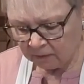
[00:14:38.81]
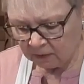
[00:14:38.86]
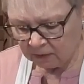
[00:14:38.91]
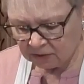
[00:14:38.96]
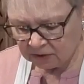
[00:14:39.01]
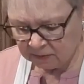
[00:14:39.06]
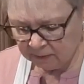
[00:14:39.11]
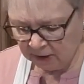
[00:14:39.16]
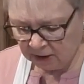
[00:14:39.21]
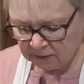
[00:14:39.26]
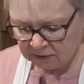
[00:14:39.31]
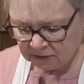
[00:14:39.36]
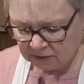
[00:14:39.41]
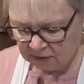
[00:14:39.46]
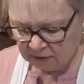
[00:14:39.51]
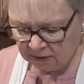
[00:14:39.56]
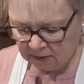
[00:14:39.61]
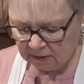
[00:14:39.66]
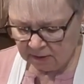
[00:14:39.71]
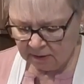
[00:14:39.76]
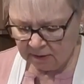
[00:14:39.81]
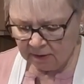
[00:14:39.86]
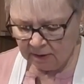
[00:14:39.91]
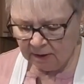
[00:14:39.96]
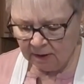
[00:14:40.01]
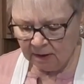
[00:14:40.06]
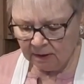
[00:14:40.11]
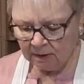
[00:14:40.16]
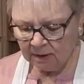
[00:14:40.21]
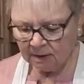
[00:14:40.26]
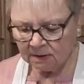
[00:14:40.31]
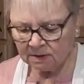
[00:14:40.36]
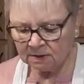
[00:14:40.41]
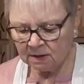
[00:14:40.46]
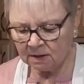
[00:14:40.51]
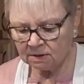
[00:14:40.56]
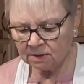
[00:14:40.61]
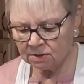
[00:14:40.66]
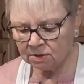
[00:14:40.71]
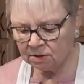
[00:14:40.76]
Smells good. Now it
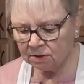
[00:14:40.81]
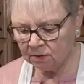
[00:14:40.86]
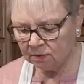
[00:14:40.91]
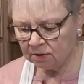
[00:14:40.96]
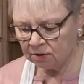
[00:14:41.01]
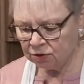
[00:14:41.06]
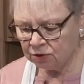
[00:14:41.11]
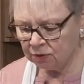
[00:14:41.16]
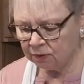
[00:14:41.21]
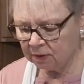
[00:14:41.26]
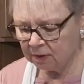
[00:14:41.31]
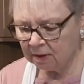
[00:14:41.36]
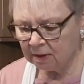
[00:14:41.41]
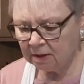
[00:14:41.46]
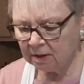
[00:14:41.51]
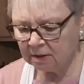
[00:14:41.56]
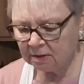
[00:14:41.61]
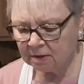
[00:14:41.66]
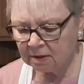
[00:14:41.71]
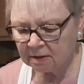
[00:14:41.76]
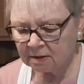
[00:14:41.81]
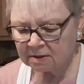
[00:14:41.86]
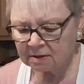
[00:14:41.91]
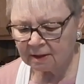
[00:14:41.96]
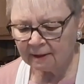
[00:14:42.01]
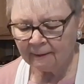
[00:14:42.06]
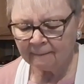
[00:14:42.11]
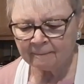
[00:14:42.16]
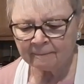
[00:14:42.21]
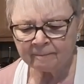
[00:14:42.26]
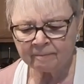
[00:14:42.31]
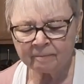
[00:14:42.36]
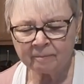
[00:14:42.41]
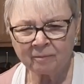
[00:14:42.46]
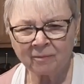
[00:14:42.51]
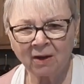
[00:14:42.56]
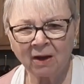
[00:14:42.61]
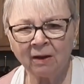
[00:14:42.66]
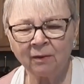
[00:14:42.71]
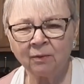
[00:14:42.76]
says too that you can heat this.
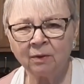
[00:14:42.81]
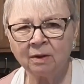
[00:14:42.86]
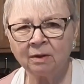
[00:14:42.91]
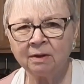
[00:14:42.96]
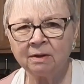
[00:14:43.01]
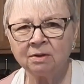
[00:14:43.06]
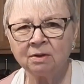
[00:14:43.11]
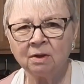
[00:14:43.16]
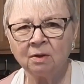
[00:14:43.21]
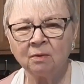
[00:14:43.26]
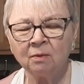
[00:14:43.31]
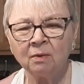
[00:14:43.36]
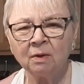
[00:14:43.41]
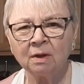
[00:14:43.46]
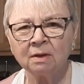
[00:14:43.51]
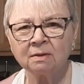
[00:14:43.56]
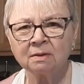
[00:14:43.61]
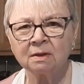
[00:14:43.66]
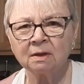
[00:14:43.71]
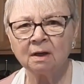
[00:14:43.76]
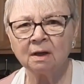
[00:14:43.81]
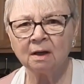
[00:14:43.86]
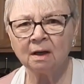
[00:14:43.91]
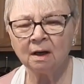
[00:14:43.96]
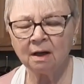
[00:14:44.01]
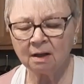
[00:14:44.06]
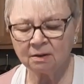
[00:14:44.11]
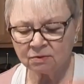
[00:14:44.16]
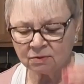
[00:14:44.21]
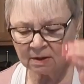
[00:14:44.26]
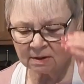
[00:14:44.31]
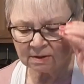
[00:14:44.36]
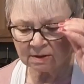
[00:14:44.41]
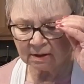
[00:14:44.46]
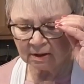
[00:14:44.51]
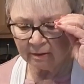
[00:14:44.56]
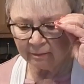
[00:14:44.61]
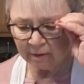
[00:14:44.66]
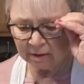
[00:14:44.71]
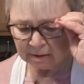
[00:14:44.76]
I really don't want hot
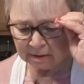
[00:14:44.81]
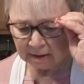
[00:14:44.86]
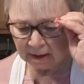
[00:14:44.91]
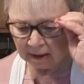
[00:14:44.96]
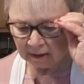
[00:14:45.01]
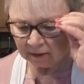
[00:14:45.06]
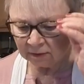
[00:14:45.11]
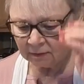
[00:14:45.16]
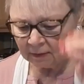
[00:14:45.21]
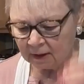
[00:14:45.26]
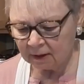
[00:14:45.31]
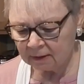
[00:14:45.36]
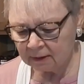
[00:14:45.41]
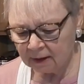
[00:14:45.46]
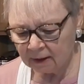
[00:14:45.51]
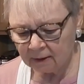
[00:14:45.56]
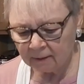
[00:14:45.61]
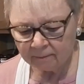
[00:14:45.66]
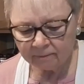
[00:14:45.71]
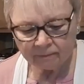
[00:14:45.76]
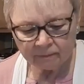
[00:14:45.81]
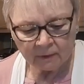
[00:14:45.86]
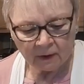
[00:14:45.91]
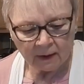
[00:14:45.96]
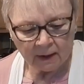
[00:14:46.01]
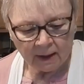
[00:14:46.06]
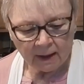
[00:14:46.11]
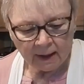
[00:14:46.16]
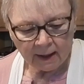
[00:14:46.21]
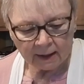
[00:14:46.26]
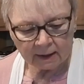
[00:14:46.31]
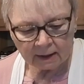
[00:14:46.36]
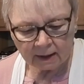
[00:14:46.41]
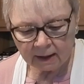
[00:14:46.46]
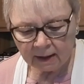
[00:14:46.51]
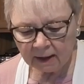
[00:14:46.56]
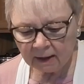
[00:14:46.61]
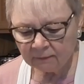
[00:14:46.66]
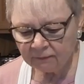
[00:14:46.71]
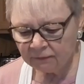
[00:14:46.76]
dressing on my salad right now, and I
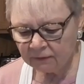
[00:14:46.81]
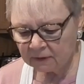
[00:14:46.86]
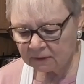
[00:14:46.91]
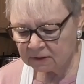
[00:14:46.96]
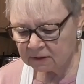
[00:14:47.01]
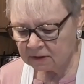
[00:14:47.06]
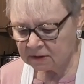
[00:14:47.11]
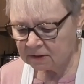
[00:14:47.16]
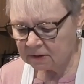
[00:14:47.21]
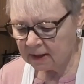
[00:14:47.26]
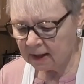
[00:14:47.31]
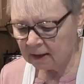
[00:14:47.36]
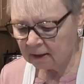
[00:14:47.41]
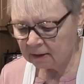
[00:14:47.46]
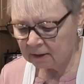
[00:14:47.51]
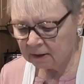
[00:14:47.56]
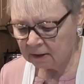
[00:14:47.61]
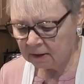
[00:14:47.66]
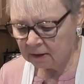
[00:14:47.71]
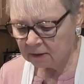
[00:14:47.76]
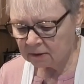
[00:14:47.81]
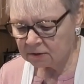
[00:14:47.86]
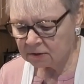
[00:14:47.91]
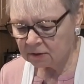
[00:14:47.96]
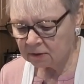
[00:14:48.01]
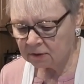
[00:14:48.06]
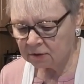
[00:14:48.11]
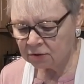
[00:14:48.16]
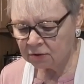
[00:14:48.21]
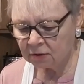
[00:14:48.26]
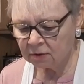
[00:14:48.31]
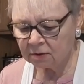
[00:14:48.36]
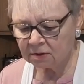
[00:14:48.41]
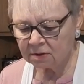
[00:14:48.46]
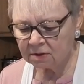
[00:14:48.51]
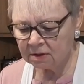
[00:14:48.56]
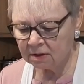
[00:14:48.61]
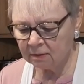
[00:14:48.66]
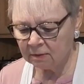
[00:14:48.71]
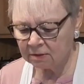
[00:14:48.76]
have fixed the salad here so that you can
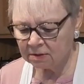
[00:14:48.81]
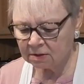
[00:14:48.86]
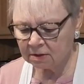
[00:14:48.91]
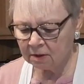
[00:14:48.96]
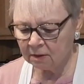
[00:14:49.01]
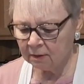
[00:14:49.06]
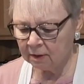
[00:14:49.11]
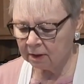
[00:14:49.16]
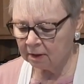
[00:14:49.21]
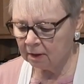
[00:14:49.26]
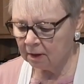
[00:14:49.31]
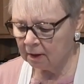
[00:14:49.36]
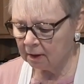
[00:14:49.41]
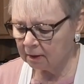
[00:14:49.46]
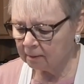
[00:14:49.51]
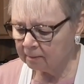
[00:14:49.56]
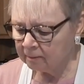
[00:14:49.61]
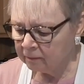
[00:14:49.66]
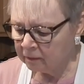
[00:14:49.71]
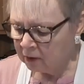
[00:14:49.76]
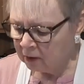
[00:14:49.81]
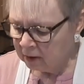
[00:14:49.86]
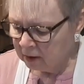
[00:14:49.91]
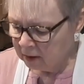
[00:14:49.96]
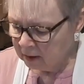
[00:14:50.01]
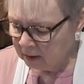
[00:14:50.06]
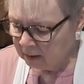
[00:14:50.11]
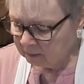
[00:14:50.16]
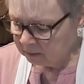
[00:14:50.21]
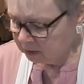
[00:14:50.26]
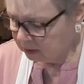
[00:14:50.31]
see what's going on. I'm